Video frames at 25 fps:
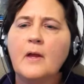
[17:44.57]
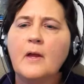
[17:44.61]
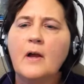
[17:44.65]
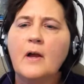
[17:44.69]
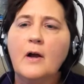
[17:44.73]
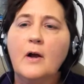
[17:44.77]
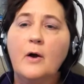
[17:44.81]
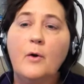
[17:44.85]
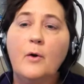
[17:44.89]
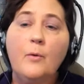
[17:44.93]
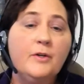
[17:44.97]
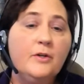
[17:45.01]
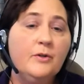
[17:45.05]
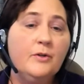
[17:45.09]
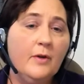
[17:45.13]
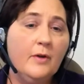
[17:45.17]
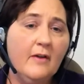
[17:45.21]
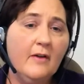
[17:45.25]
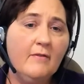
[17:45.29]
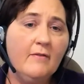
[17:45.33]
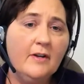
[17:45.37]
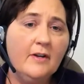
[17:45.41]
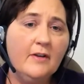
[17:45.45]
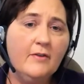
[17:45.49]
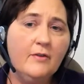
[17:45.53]
Oh, we do
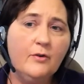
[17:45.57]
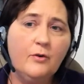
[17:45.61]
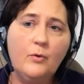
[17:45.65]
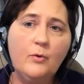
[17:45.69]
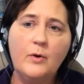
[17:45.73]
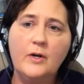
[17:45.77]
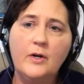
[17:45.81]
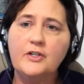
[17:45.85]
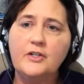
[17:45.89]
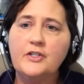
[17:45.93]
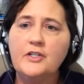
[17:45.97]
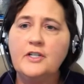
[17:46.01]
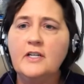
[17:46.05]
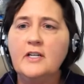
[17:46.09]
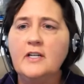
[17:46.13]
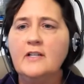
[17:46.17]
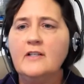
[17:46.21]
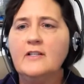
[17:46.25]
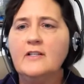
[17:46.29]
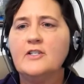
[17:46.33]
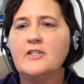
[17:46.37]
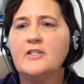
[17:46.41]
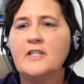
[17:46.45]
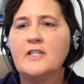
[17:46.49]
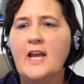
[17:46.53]
have another question.
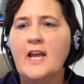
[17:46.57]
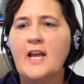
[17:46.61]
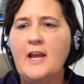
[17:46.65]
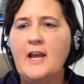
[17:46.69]
It just came